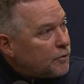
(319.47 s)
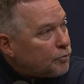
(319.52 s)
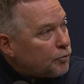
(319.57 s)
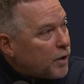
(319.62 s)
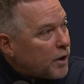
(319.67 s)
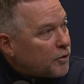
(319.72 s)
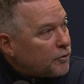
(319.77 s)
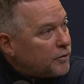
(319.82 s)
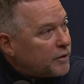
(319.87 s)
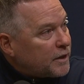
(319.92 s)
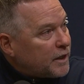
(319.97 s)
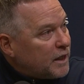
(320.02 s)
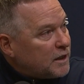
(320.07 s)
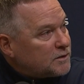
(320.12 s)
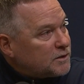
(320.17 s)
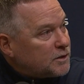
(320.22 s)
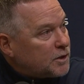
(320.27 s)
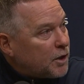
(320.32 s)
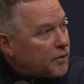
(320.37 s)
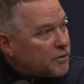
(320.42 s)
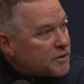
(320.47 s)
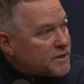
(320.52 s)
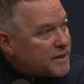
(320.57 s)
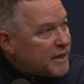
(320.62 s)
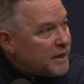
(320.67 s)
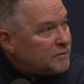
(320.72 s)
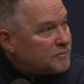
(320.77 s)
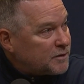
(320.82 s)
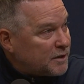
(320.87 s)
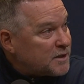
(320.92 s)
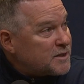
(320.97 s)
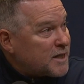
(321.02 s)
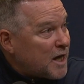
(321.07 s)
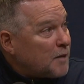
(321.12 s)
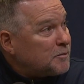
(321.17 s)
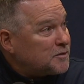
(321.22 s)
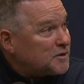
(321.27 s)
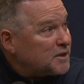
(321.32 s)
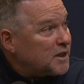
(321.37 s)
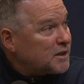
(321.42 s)
the record against the other teams in the
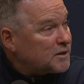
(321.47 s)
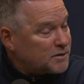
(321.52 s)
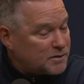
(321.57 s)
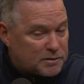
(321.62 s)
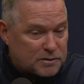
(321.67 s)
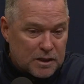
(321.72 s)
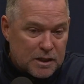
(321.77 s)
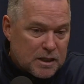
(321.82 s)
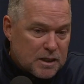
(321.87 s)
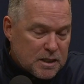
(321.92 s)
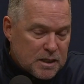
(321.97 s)
top six,